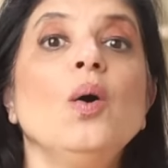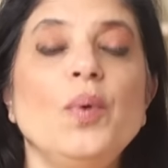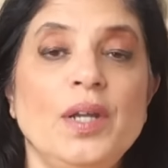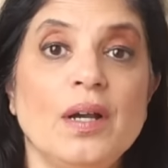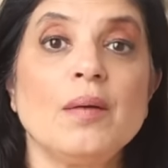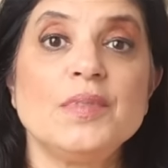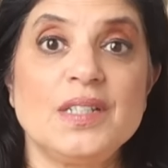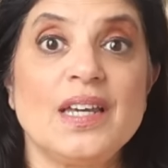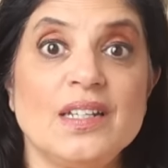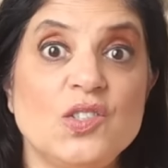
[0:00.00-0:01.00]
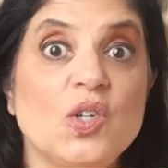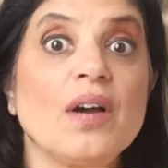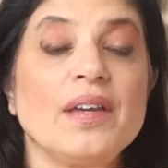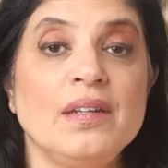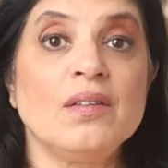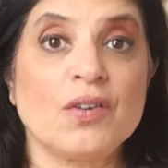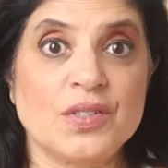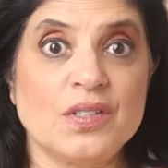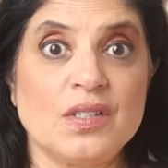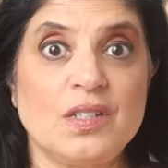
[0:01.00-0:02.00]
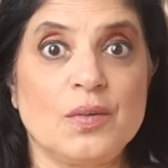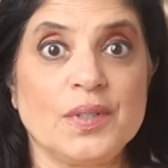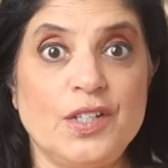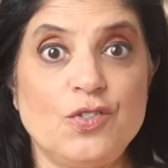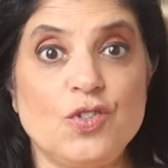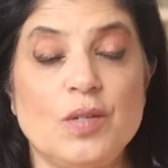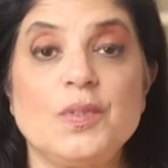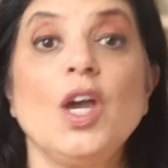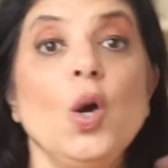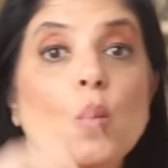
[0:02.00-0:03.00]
when it comes to getting stuck in narcissistic relationships.